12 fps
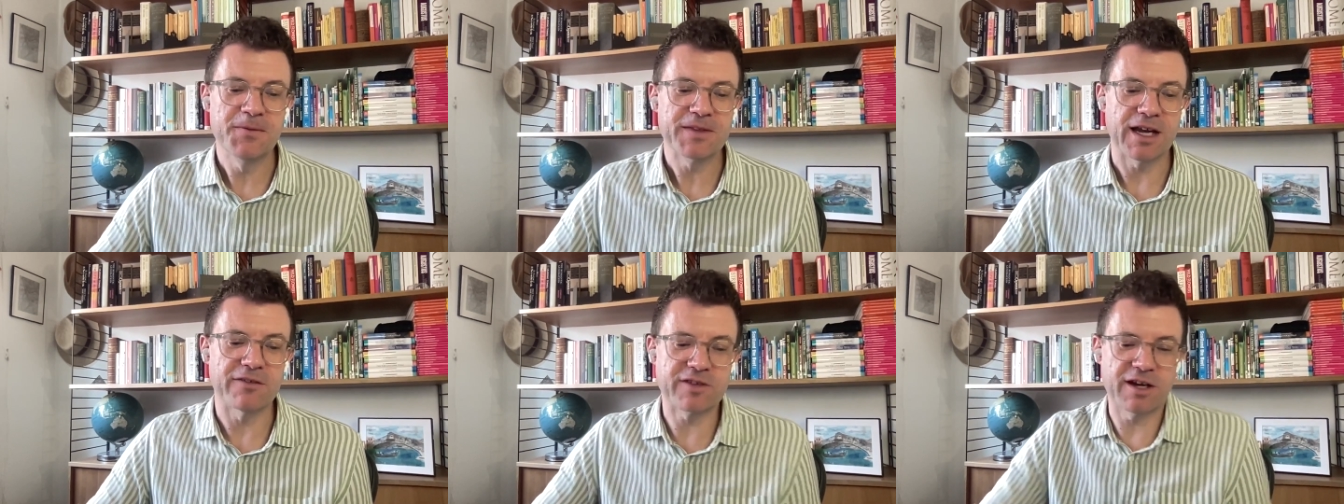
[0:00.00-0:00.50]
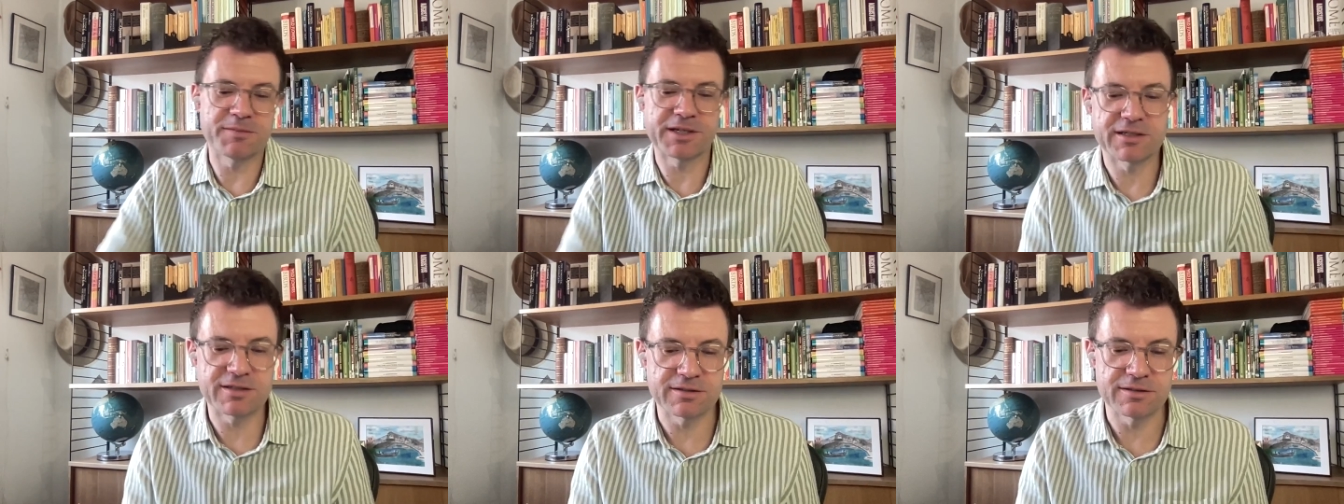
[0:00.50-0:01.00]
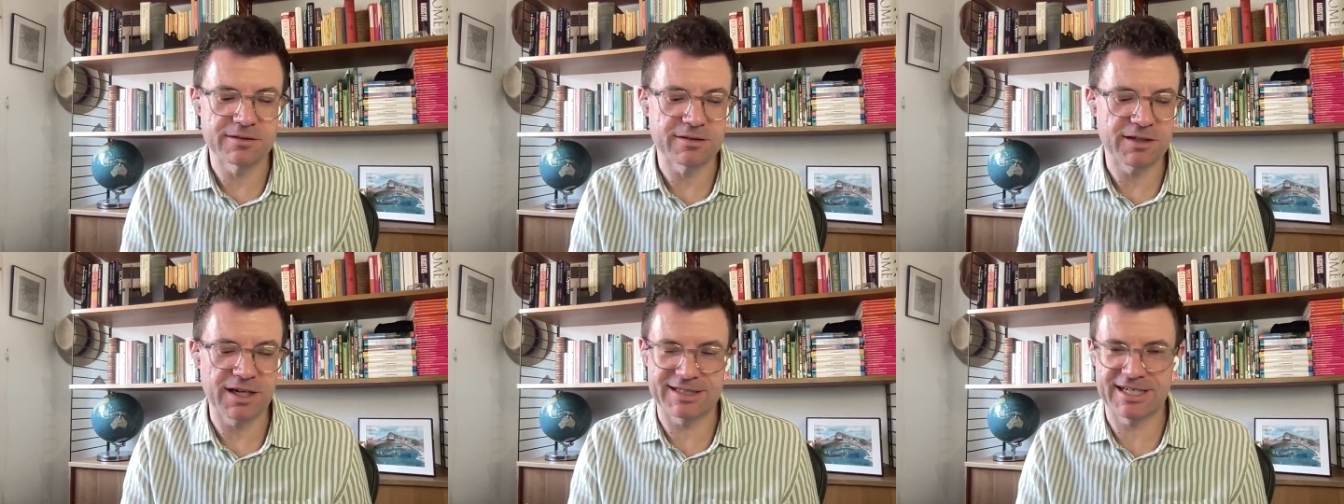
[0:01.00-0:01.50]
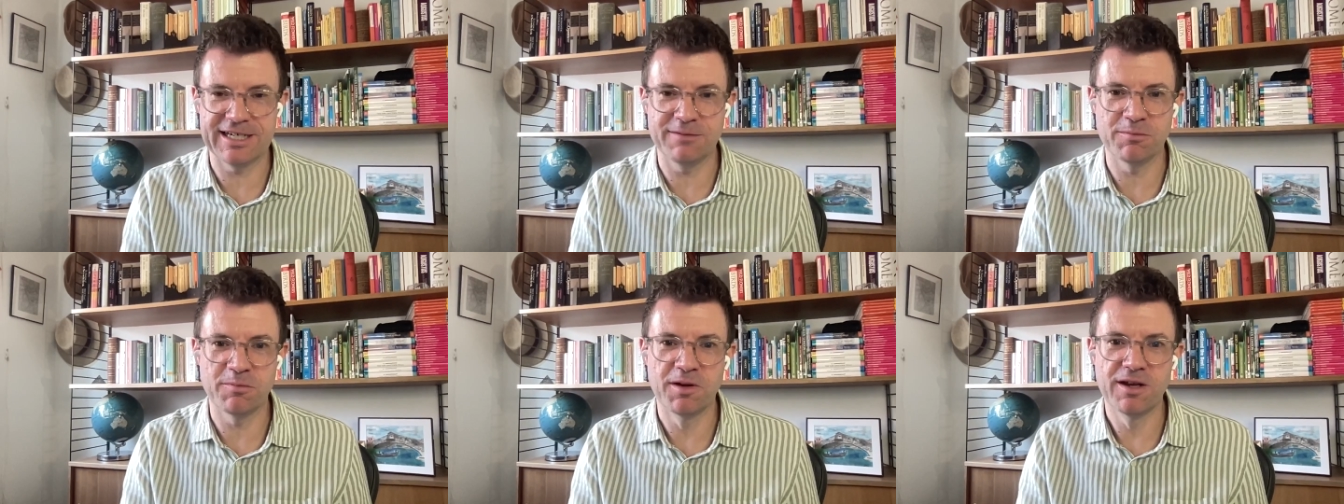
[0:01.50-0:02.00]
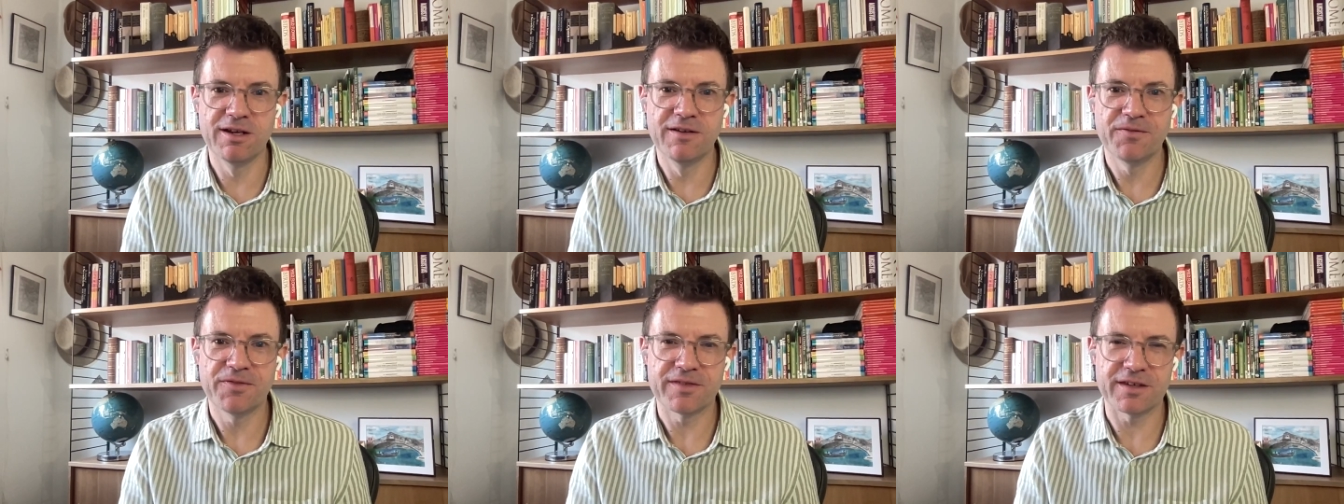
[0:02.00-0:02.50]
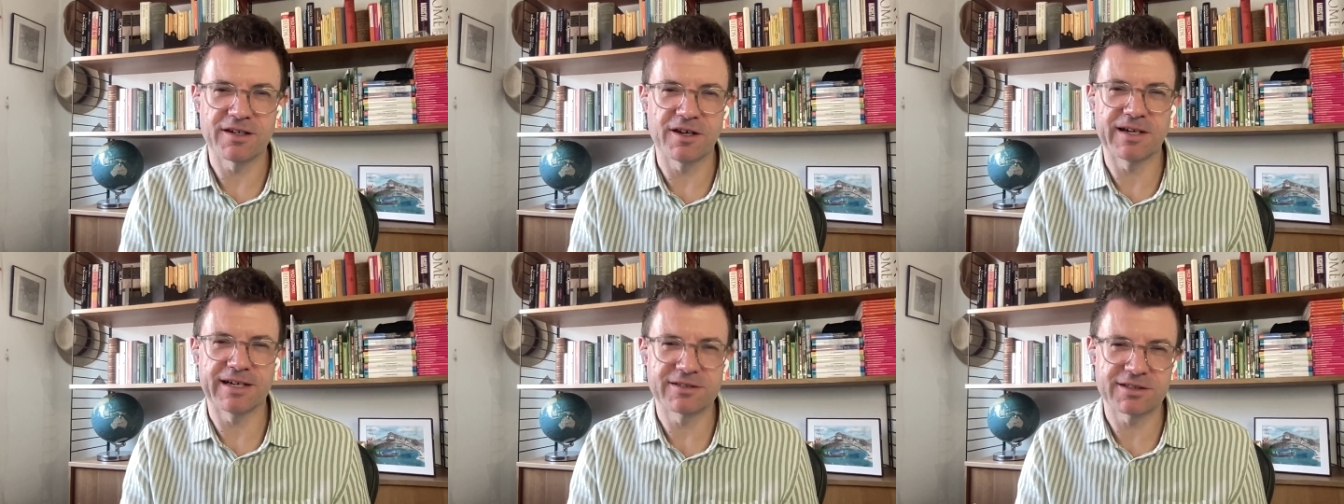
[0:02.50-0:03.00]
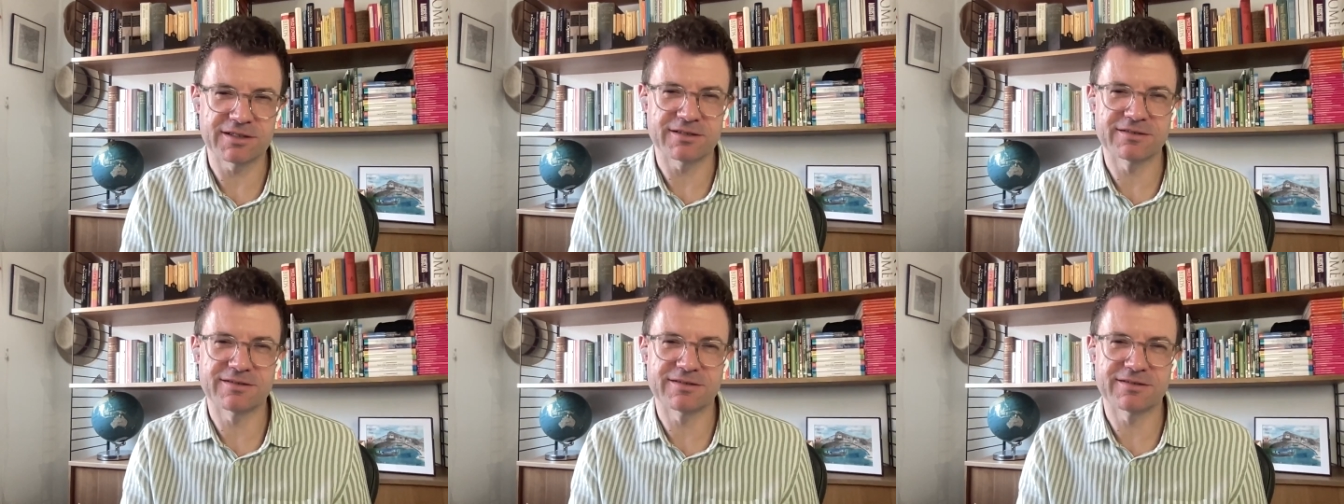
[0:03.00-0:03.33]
of coming to a team that know how to